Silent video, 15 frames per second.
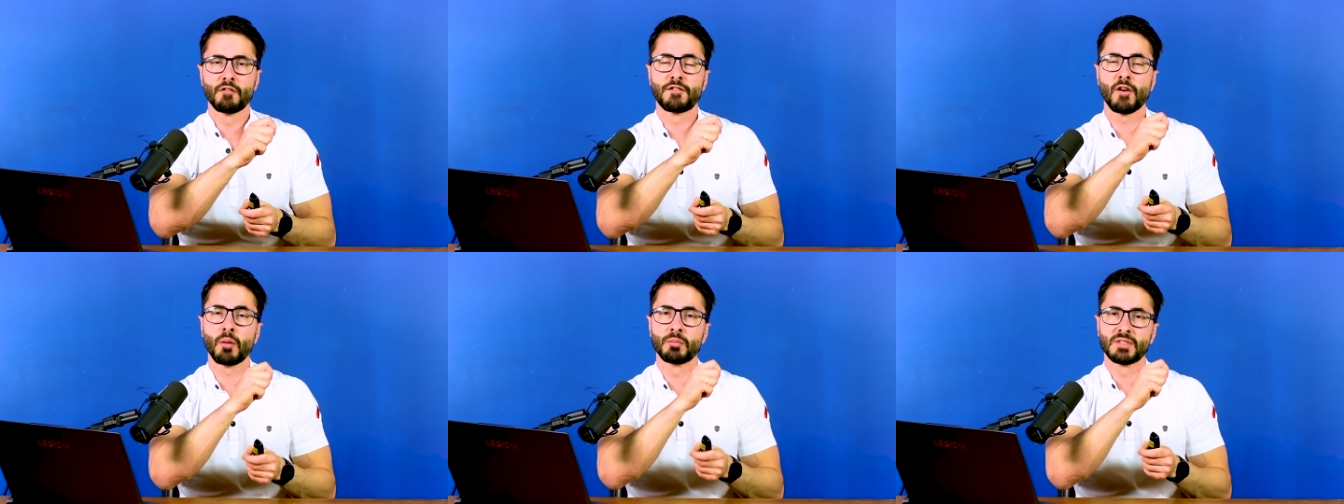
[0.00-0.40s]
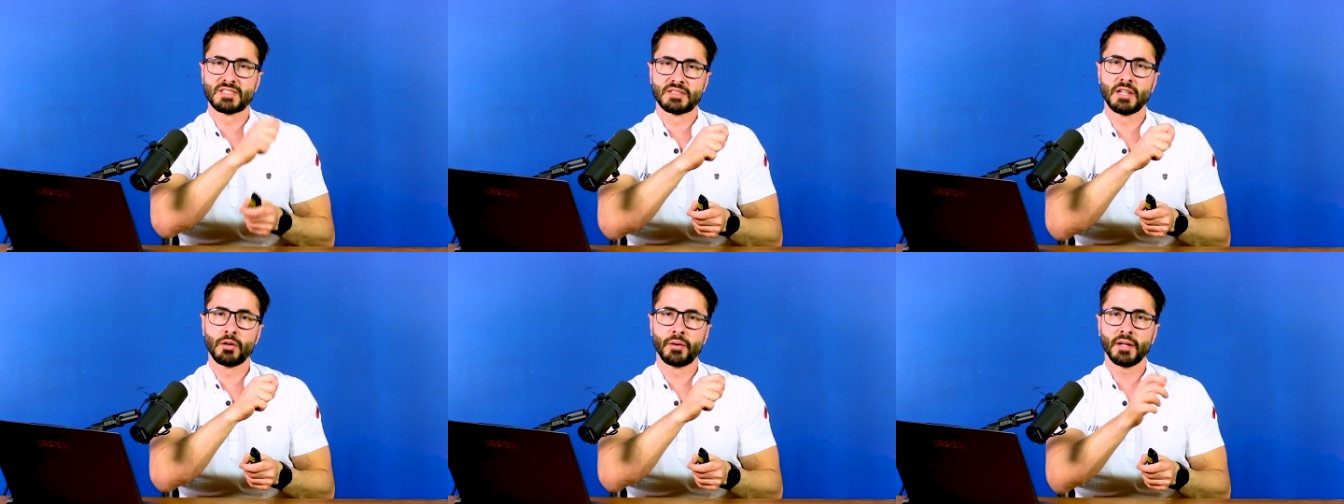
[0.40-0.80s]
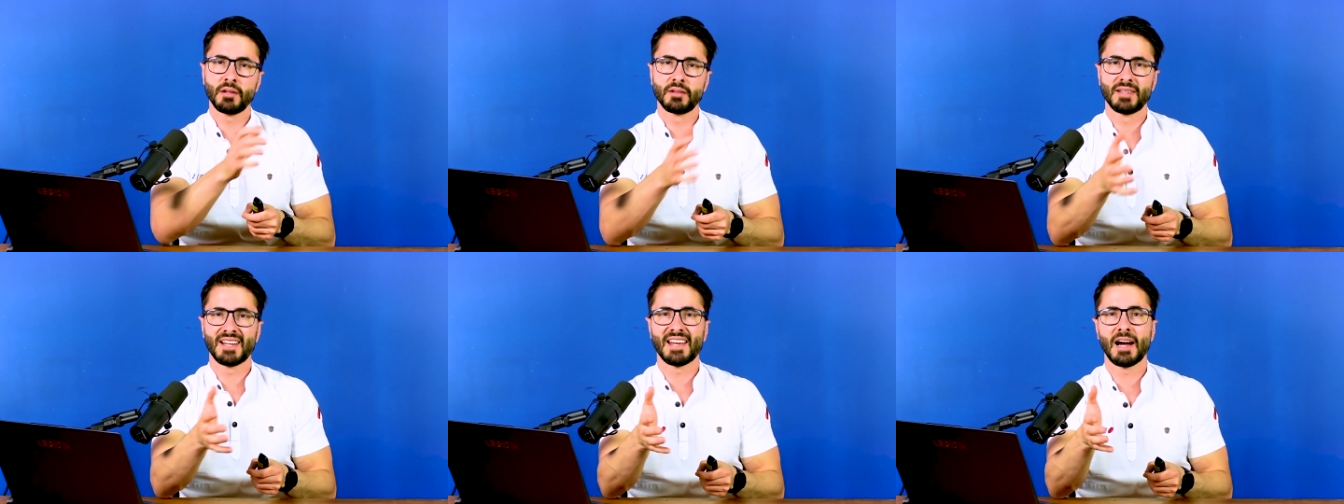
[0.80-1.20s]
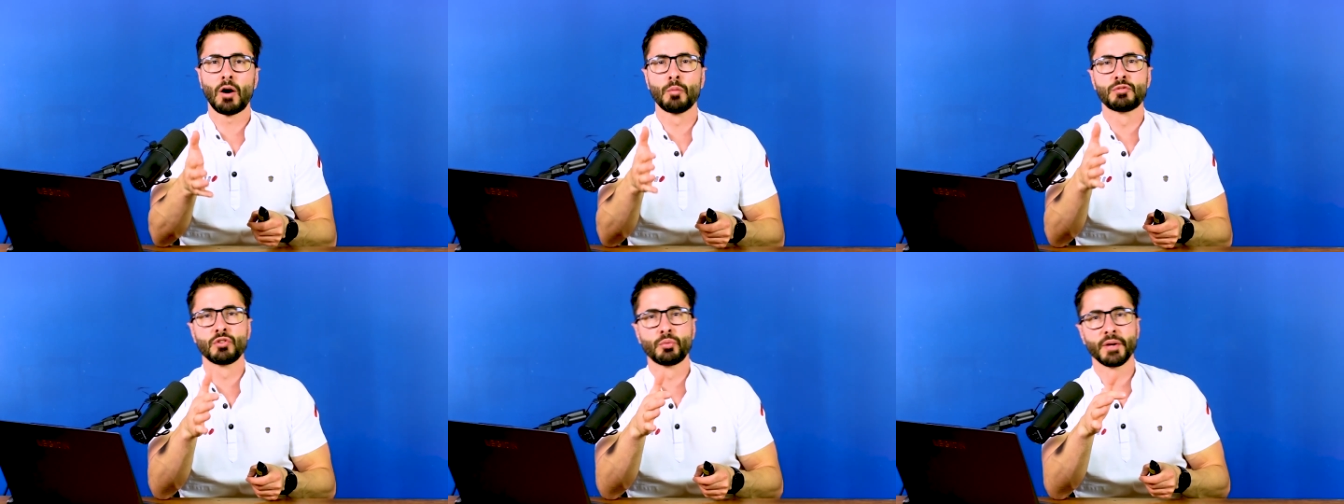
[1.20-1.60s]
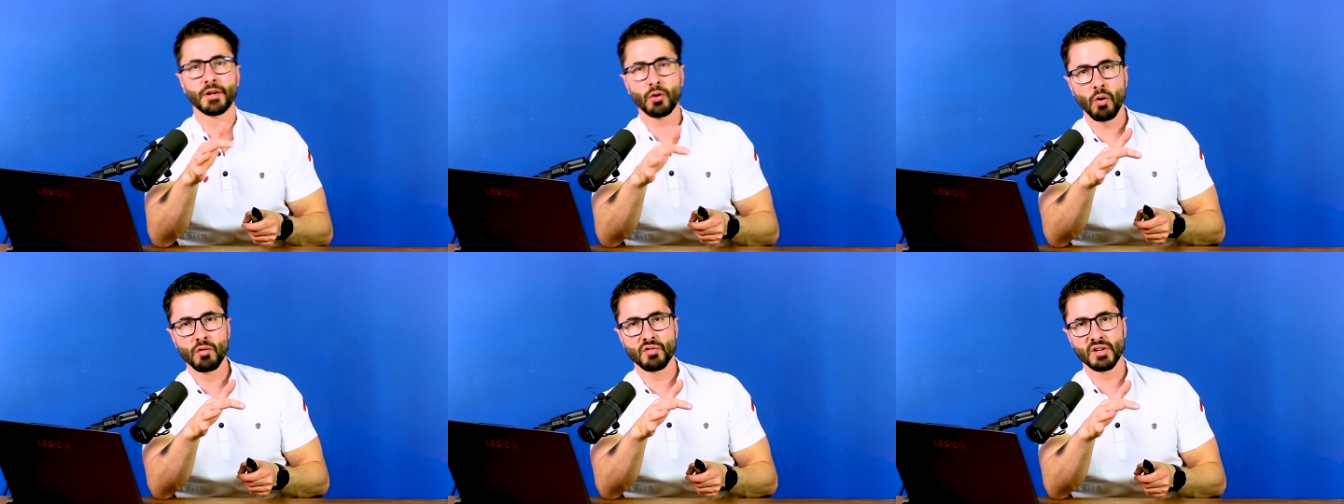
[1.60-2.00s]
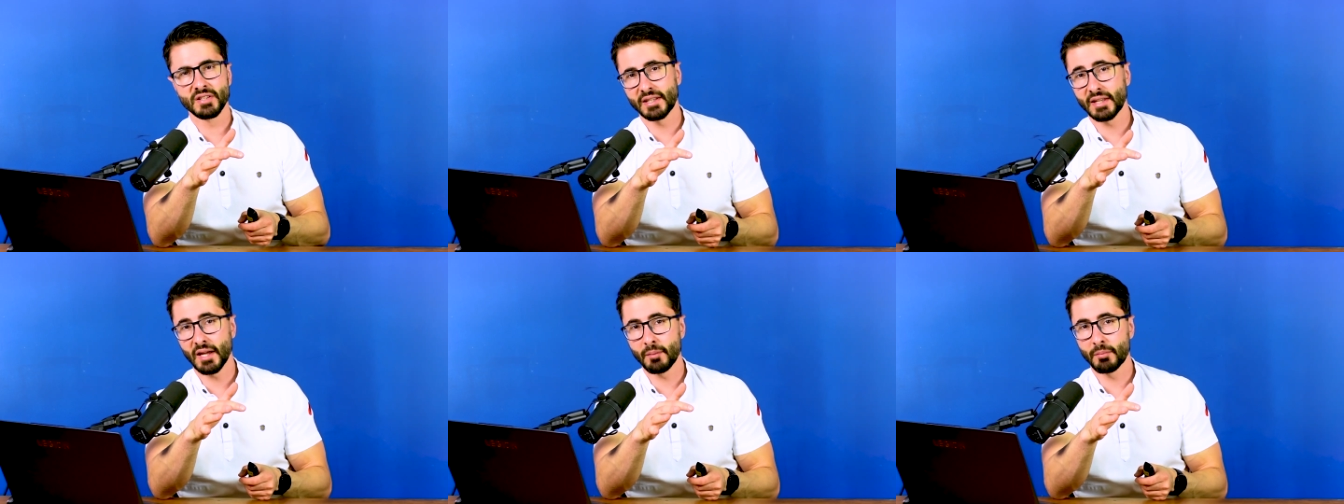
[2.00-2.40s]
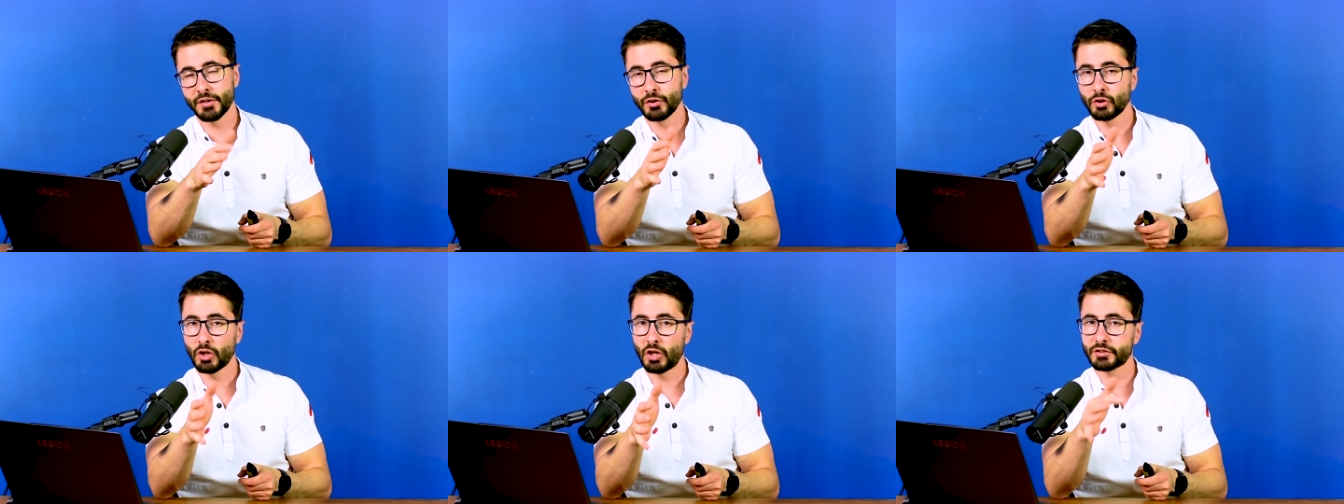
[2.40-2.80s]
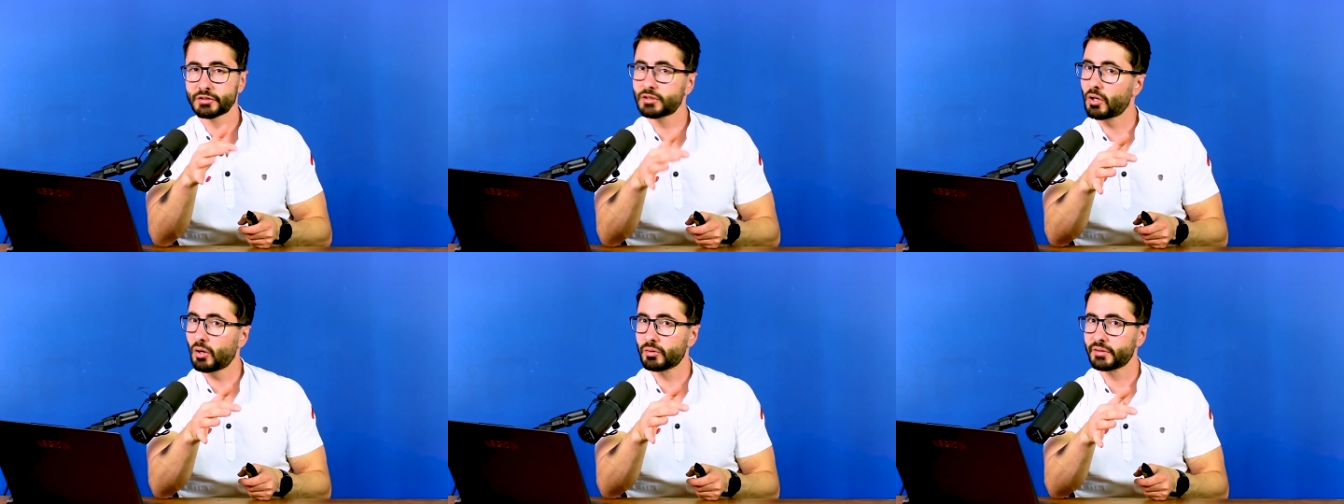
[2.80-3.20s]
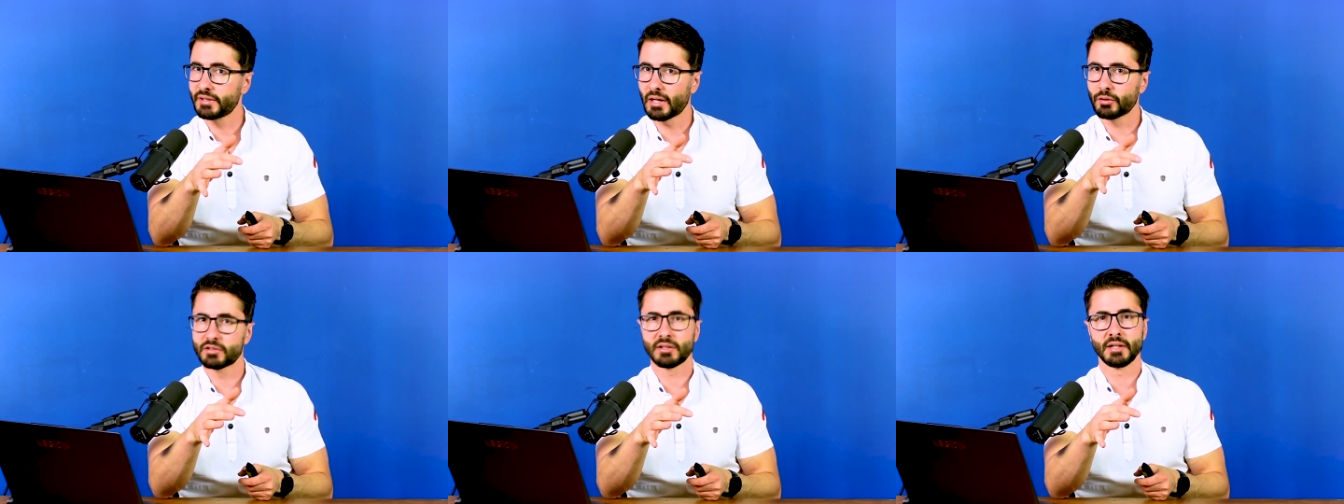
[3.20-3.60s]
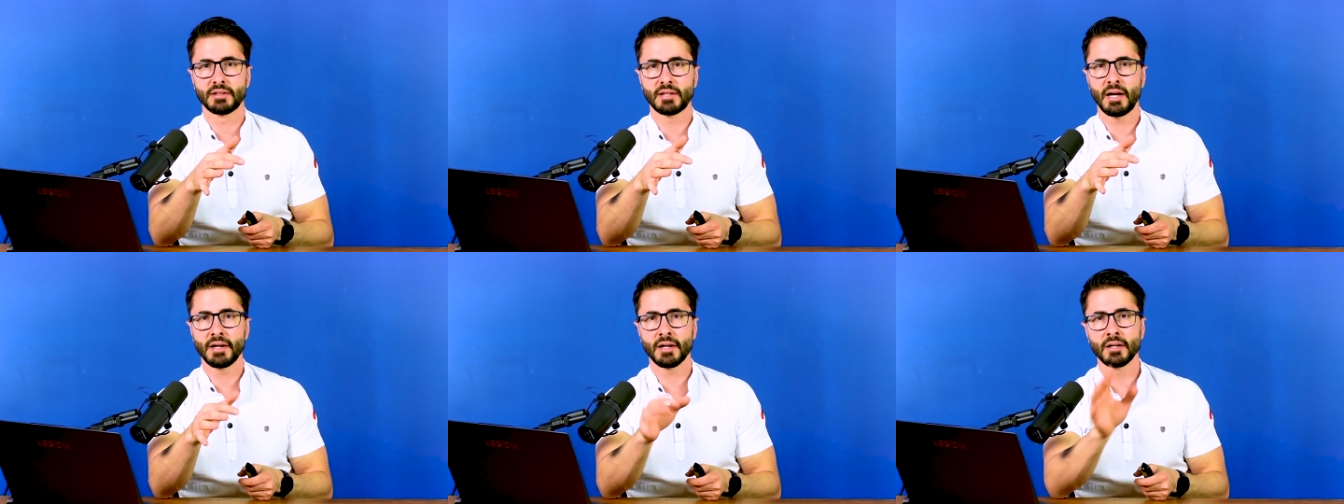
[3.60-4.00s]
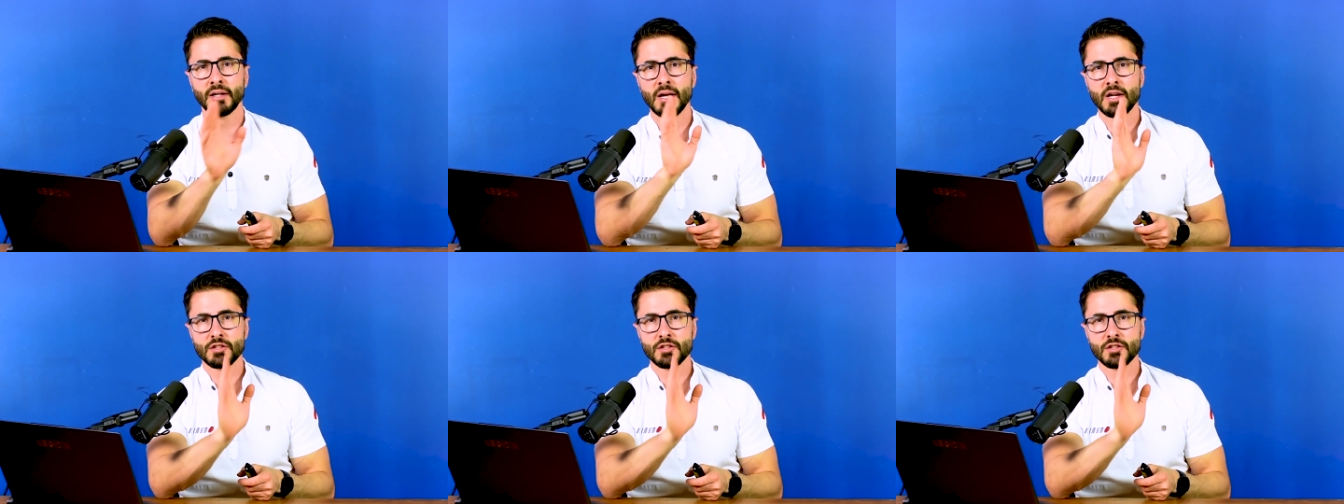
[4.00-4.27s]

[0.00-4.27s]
from steering that helps you recover the camber you lost on the outside tire.